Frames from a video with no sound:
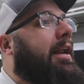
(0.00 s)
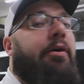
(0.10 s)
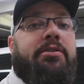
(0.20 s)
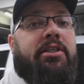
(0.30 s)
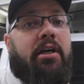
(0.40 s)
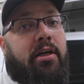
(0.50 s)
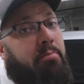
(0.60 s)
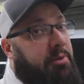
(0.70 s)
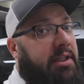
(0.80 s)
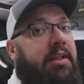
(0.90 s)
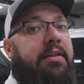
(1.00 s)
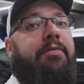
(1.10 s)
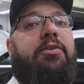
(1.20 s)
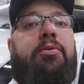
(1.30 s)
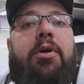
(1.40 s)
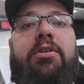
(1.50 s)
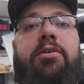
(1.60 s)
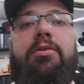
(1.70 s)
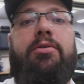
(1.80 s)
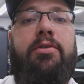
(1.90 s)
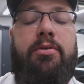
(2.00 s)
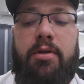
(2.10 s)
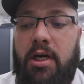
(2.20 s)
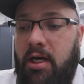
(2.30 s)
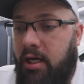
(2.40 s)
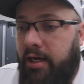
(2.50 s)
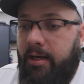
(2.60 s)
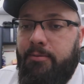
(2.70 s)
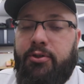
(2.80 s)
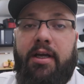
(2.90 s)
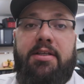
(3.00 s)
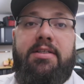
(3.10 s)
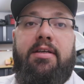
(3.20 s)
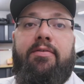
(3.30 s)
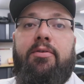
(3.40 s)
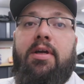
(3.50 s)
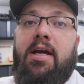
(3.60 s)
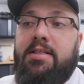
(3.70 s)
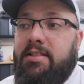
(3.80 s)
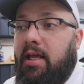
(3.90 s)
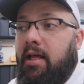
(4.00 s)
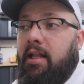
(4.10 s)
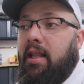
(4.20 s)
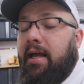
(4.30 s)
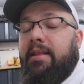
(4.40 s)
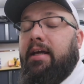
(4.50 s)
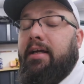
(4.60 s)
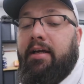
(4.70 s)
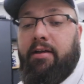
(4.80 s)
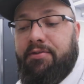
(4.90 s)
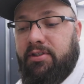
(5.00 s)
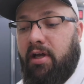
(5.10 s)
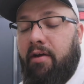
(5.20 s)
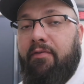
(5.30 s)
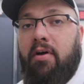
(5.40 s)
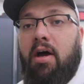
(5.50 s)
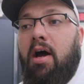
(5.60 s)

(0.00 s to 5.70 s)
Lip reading: I know it's completely different to what you're used to. I'm trying to see if you guys like that kind of stuff.